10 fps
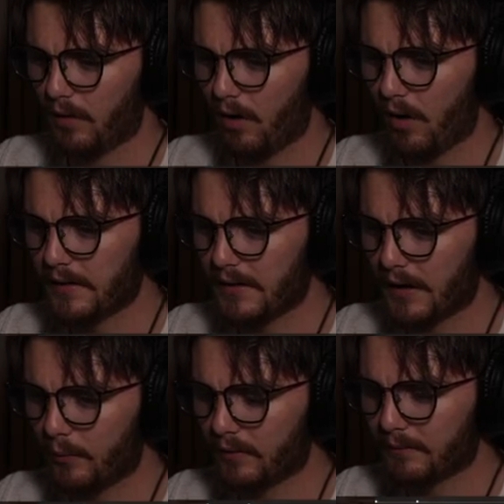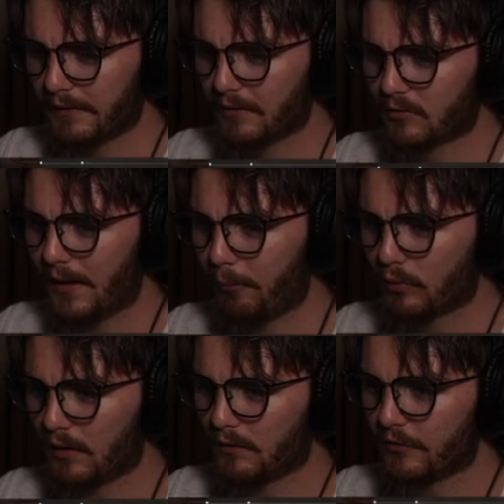Oh yeah, I wanted to make the grapple
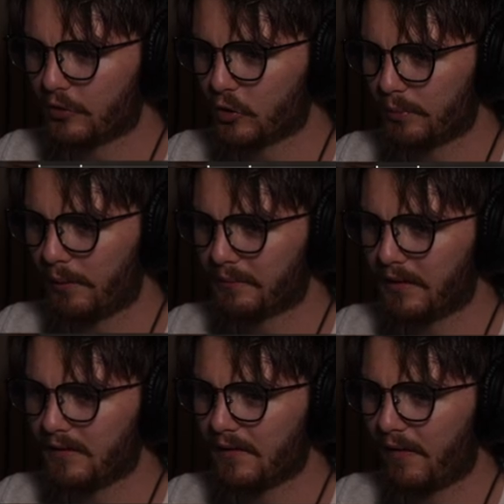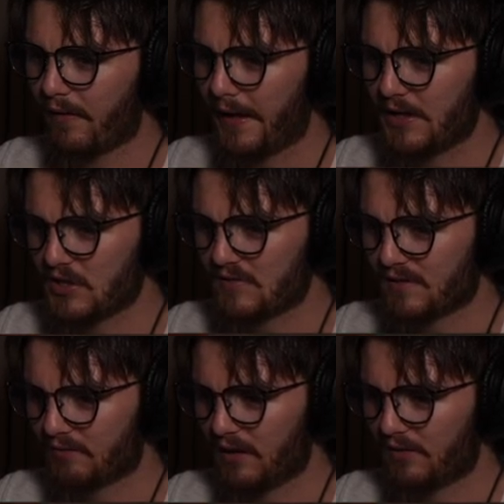gun too, but I'm gonna need another ancient
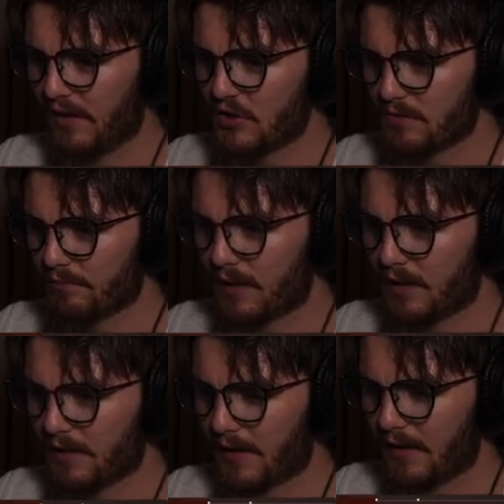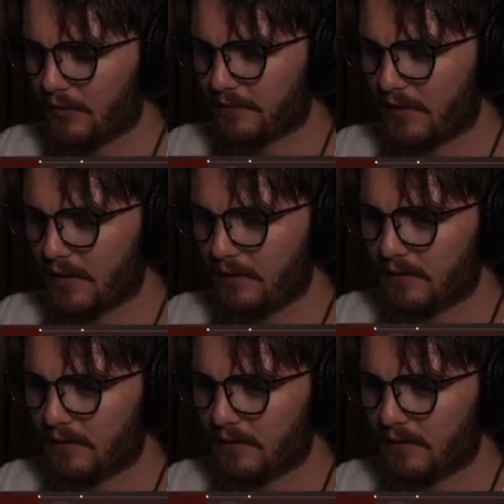civilization part now, that's fine.